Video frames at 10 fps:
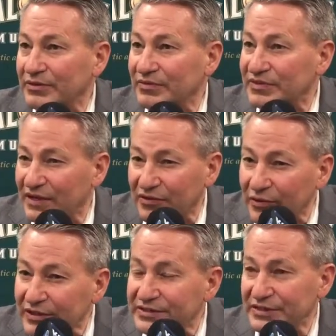He's had a
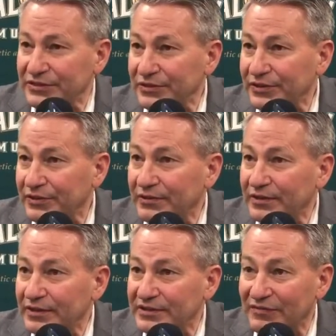great senior year.
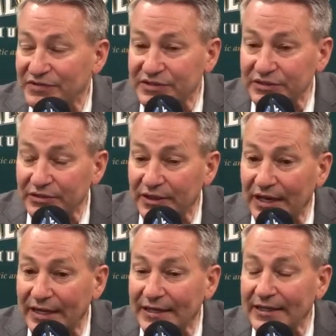He's going to have a senior
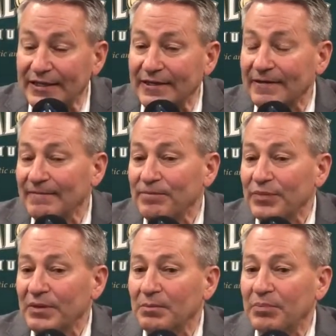night.
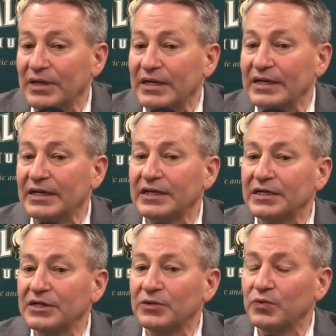But
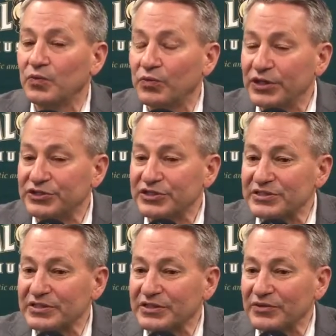Ridge
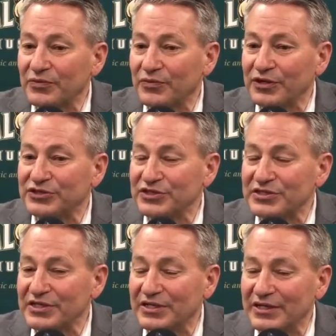is
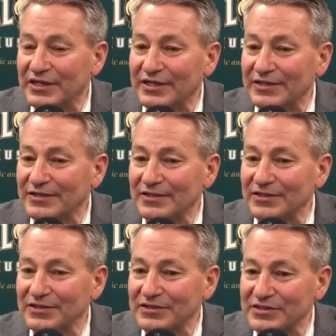the
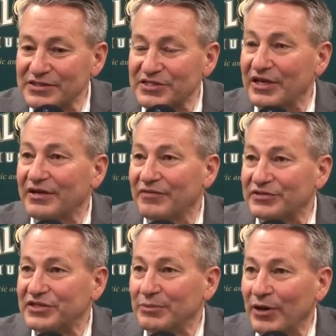stake of the
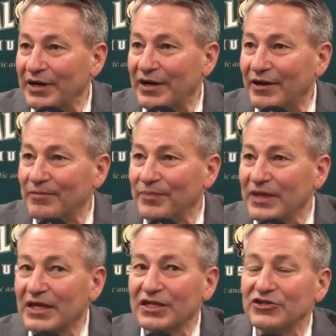team right now.
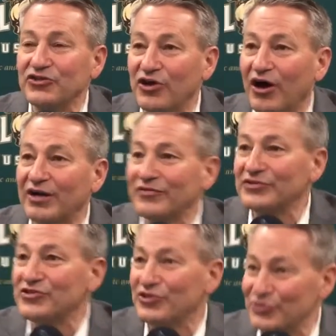
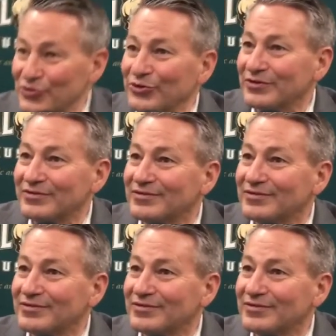Donovan's the dessert.